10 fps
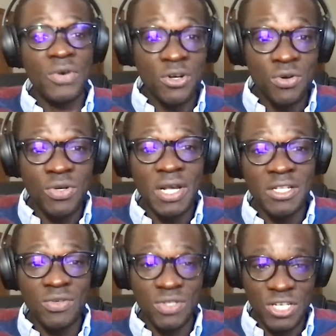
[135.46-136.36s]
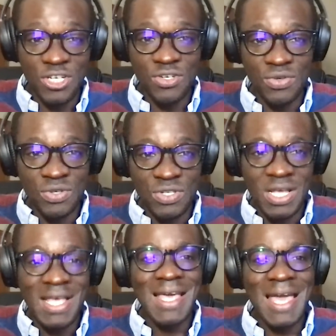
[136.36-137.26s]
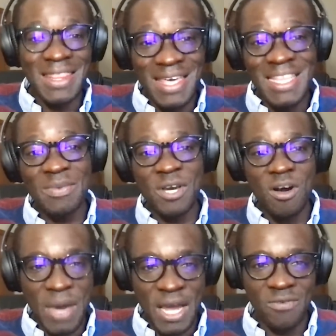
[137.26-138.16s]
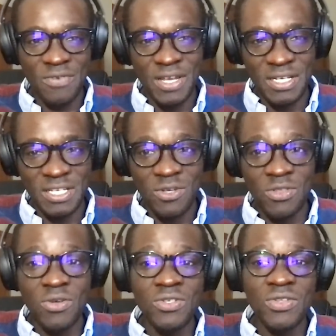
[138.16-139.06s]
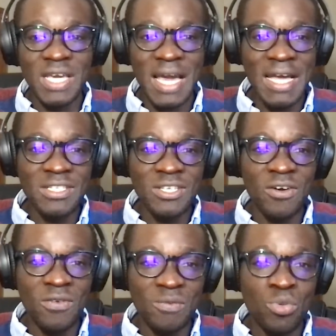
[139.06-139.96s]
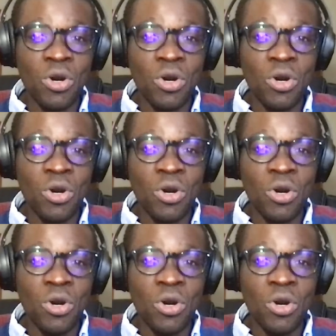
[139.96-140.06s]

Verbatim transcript: they are recruited to tissues and then they become macrophages. So those are the kinds of